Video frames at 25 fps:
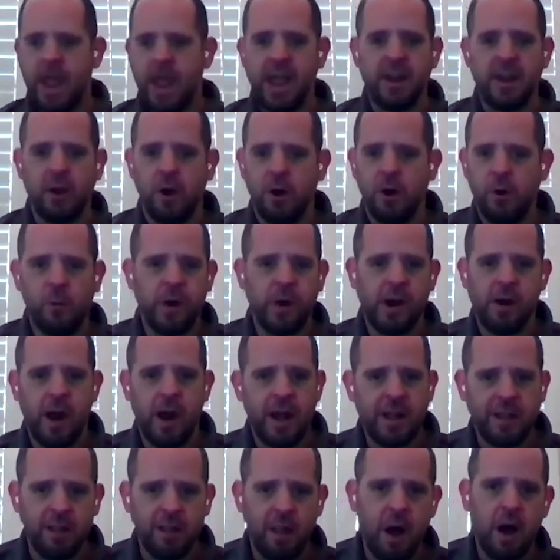panel where
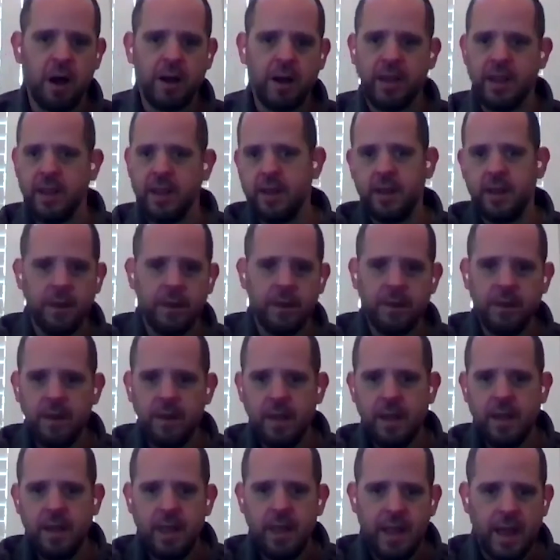I lock in
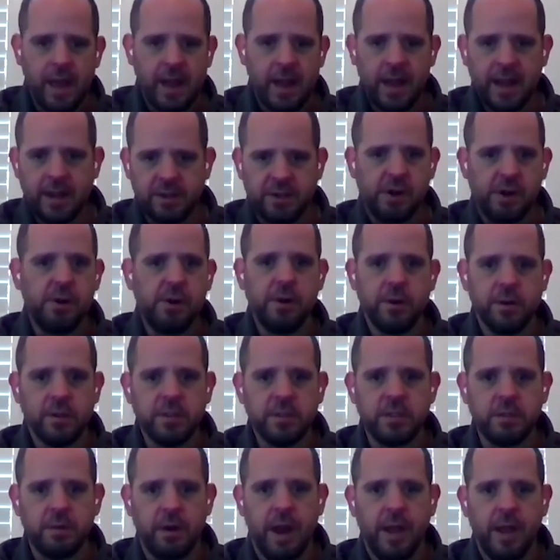and it
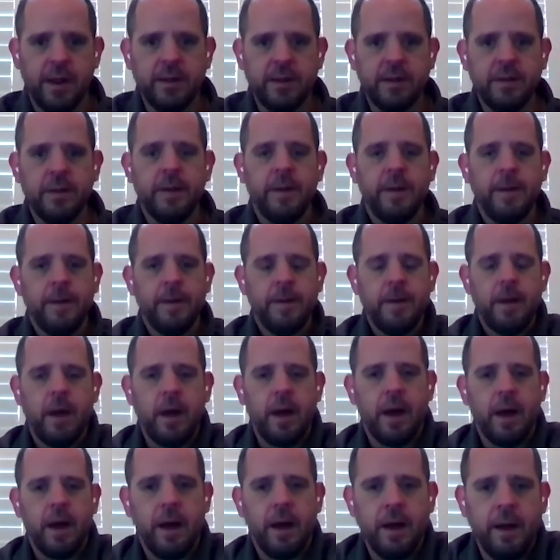turns, right?
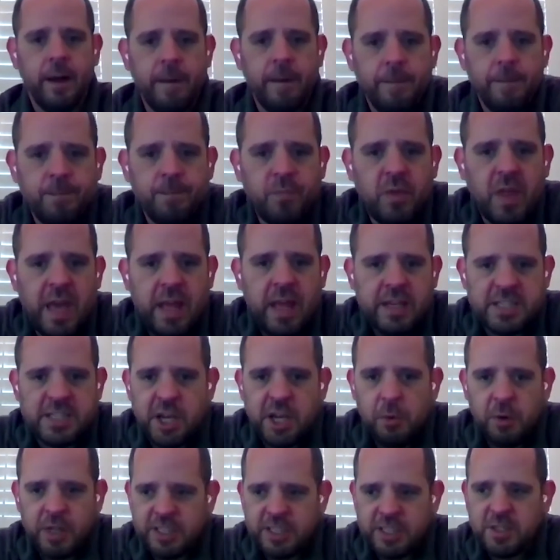And
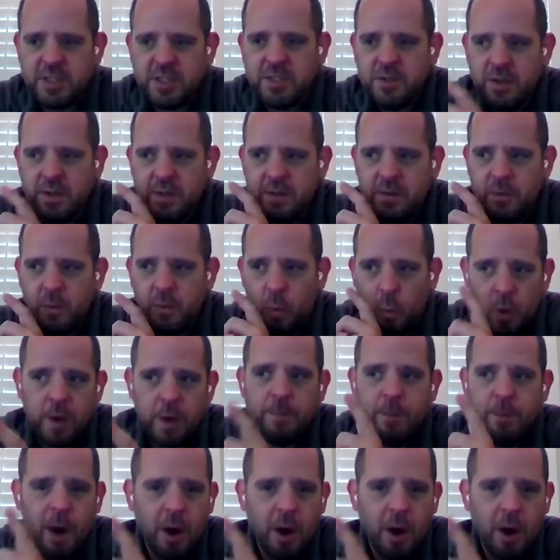so it's one